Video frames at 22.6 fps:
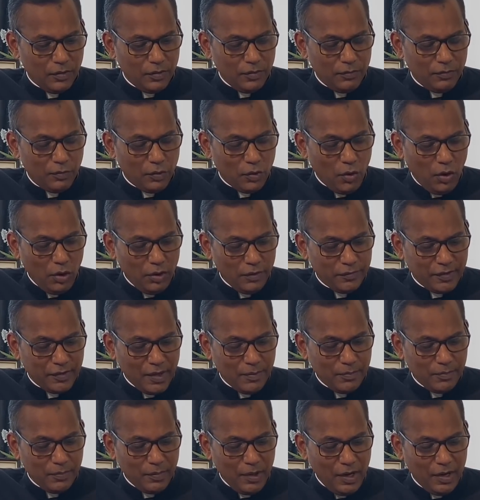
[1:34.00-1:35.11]
For all of
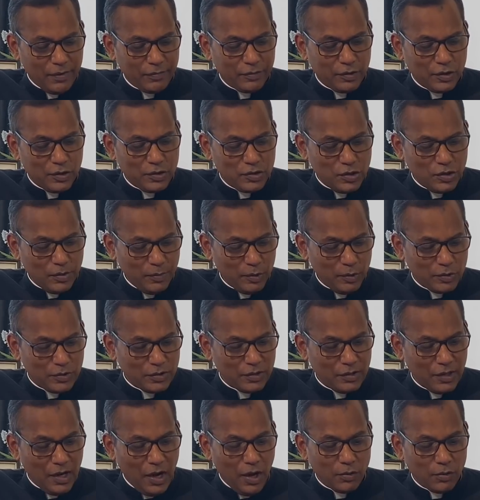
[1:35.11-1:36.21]
them have
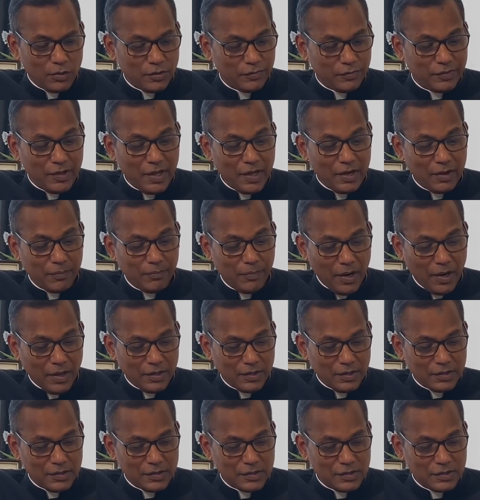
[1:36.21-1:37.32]
contributed out of their
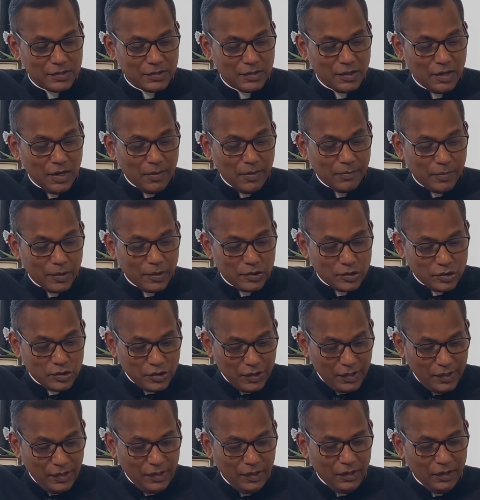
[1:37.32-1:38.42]
abundance, but
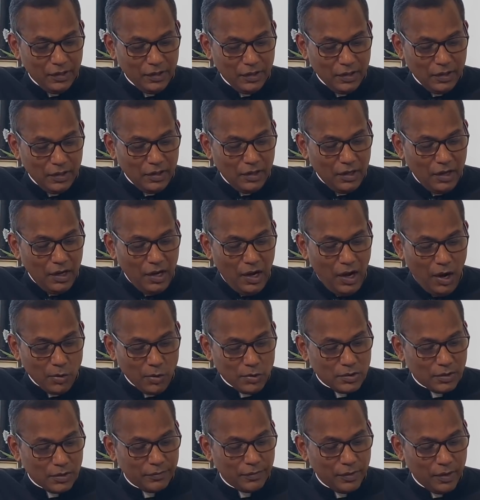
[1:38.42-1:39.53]
she,
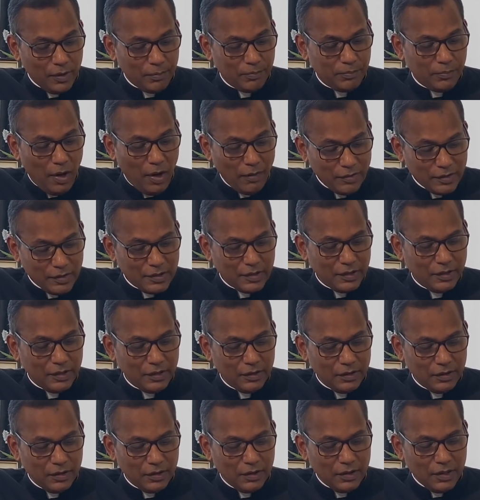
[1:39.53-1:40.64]
out of her poverty,
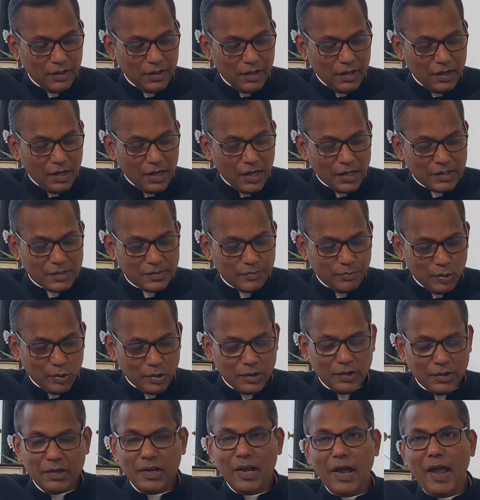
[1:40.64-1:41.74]
has put
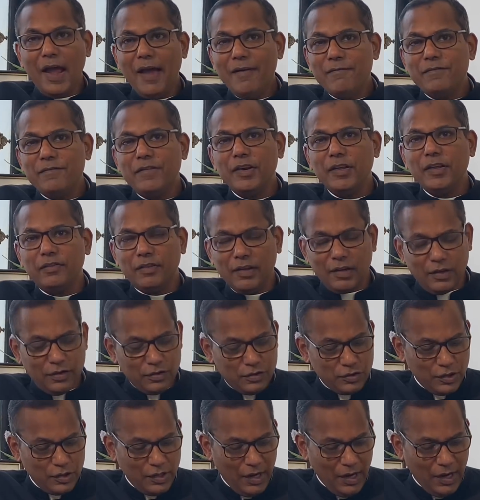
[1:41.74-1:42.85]
in everything
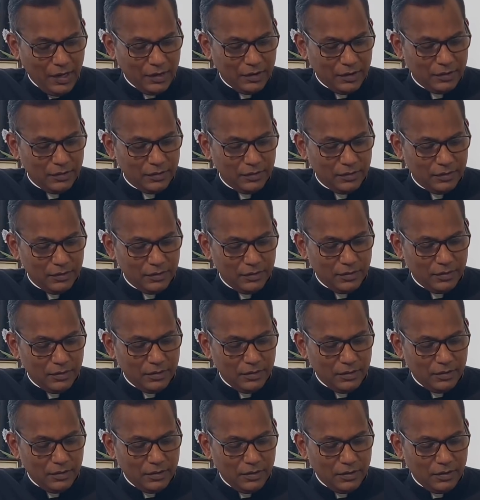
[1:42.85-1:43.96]
she had,
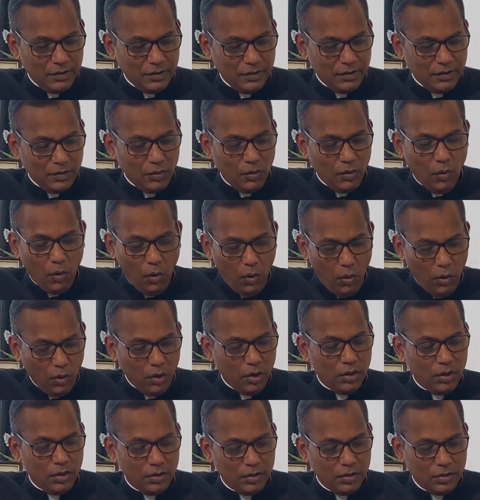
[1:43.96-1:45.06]

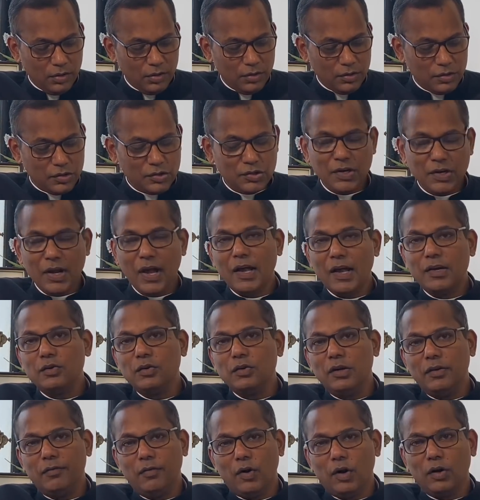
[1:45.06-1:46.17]
all she had to
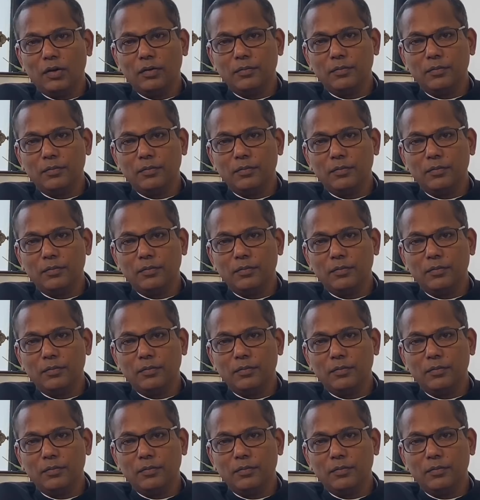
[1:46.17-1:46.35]
live on."